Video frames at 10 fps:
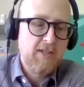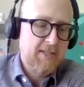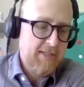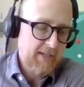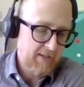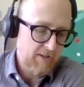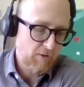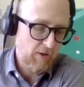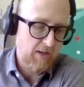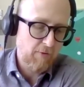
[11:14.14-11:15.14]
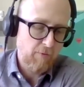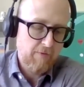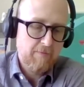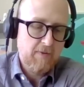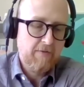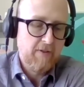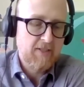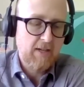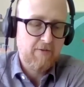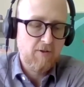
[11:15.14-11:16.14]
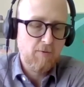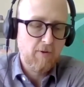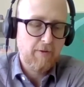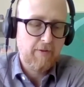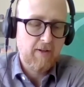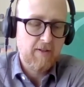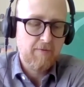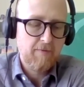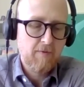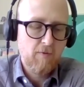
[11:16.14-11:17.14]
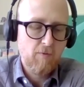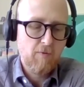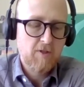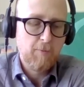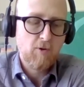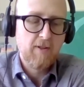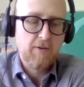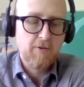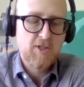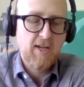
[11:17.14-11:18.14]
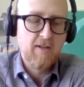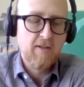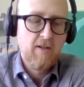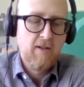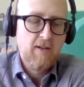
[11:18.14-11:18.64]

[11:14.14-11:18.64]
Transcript: today, even this afternoon with spoken language 10.